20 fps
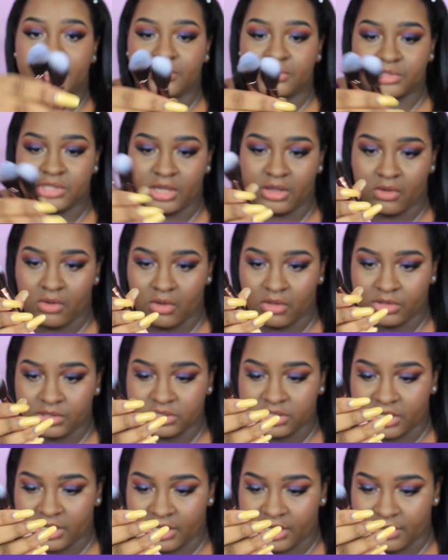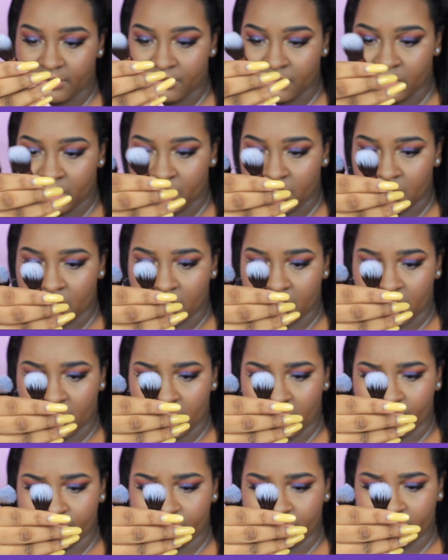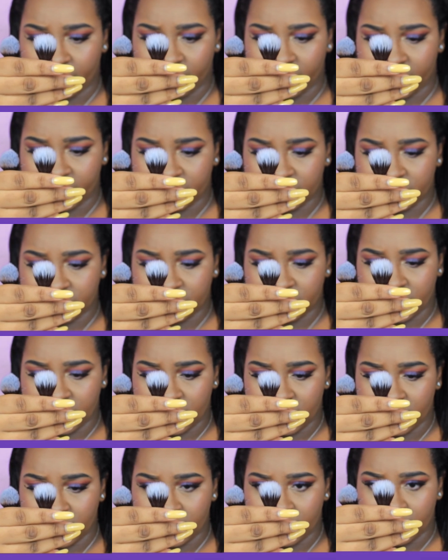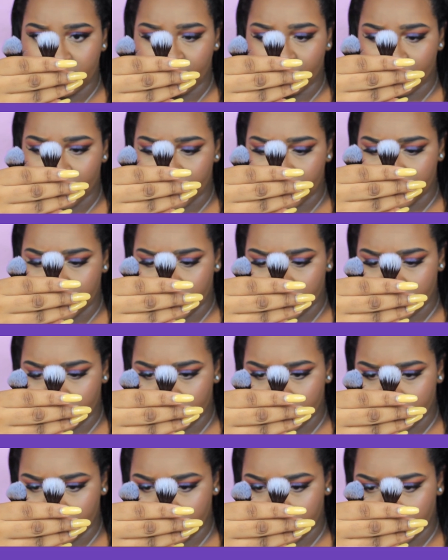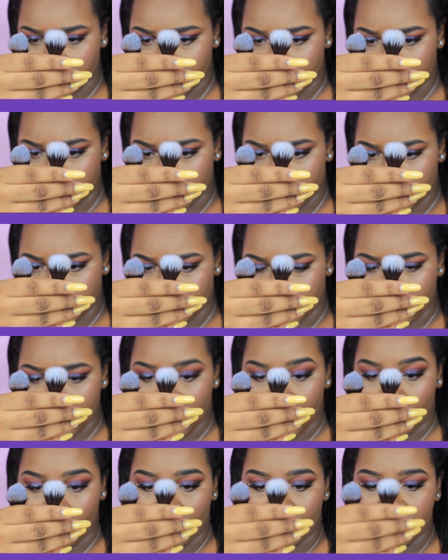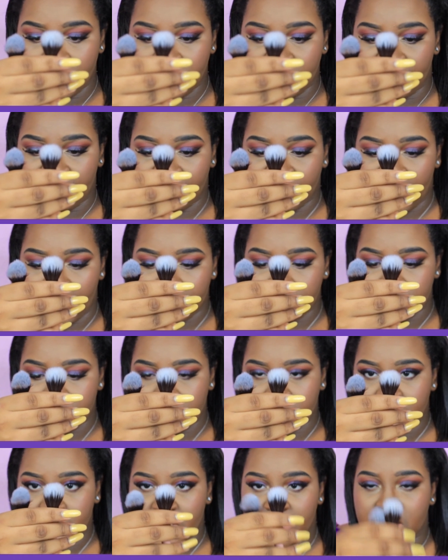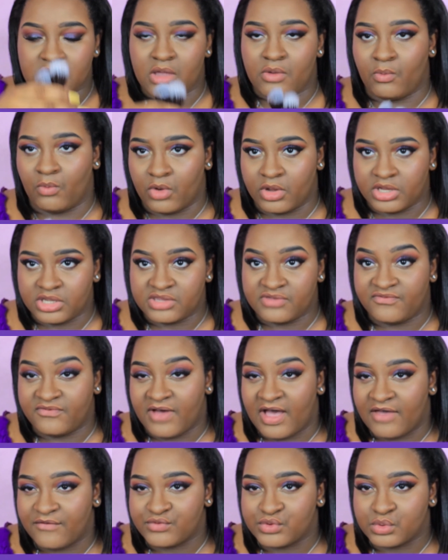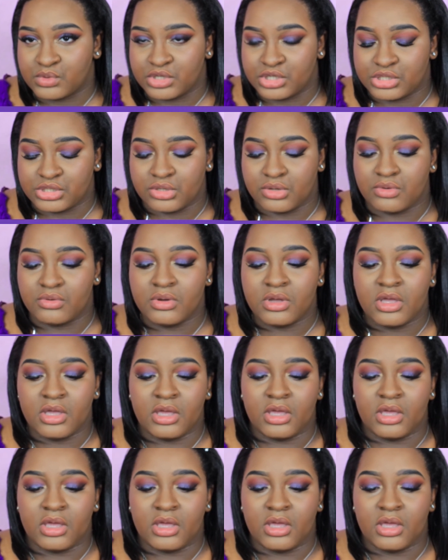I use like all the time, the Luxie brushes, yeah, one is 516 and one is 522.